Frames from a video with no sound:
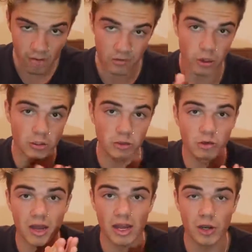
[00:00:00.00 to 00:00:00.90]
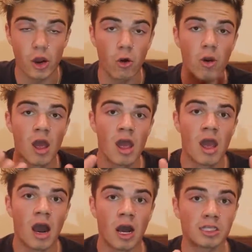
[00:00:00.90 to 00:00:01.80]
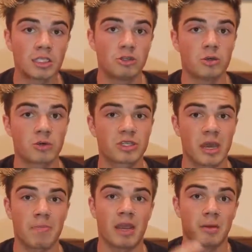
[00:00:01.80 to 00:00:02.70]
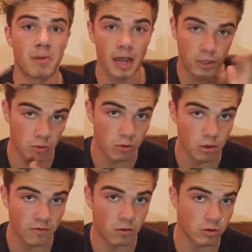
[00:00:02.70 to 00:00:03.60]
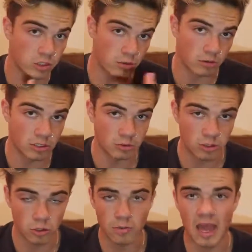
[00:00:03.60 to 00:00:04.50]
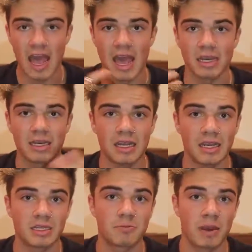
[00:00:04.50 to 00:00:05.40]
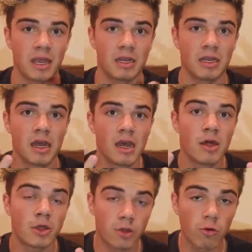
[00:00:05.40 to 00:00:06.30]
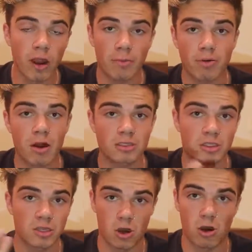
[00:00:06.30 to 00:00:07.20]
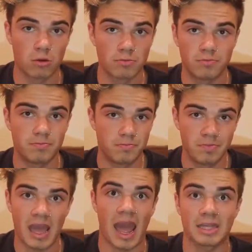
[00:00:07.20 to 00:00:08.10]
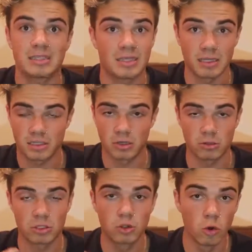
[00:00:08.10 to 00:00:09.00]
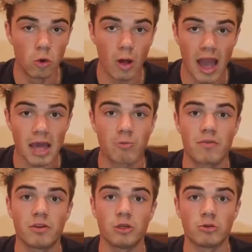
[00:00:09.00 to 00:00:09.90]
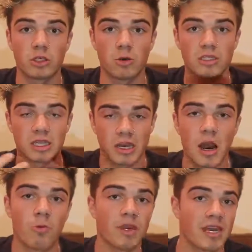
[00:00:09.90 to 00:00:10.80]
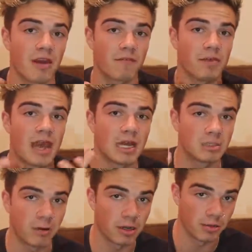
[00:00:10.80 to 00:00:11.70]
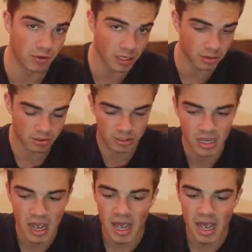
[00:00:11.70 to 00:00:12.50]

for those who do not know, us YouTubers get paid by Google, of course, who owns YouTube, and it is paid through a process called AdSense. So it's Google ad revenue, so it's the cut we get from the ads played on the videos.